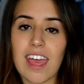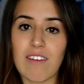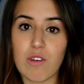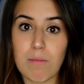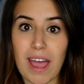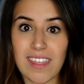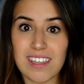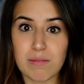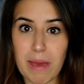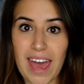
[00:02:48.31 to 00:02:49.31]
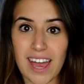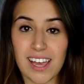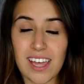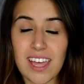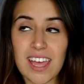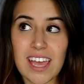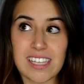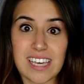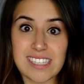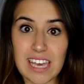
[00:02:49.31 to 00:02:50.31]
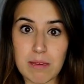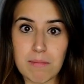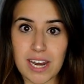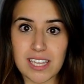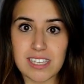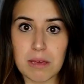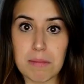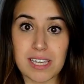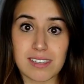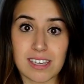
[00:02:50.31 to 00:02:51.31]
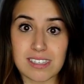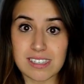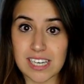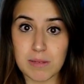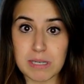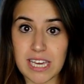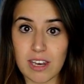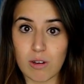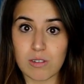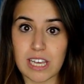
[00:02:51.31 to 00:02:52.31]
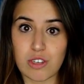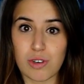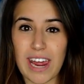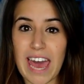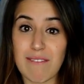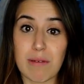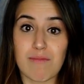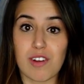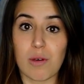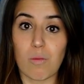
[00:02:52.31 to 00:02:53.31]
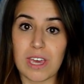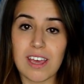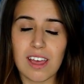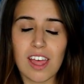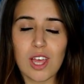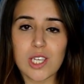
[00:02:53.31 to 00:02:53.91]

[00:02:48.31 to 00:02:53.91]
if you buy this bag it takes eight minutes it makes like six potatoes and you can have them for the week